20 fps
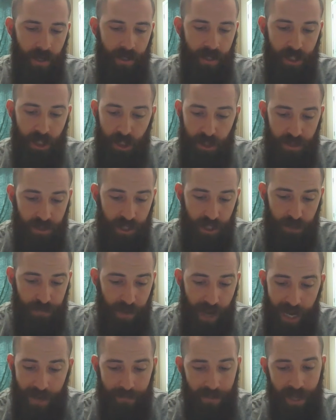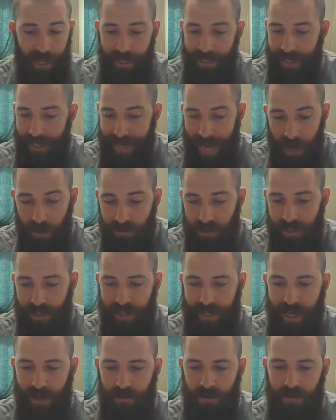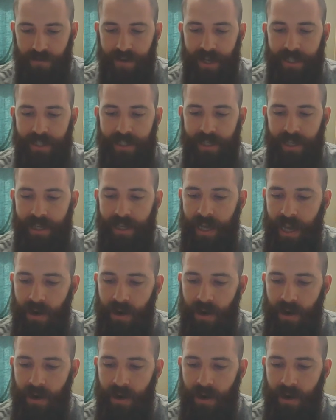Despite being denounced at the Council of Nicaea,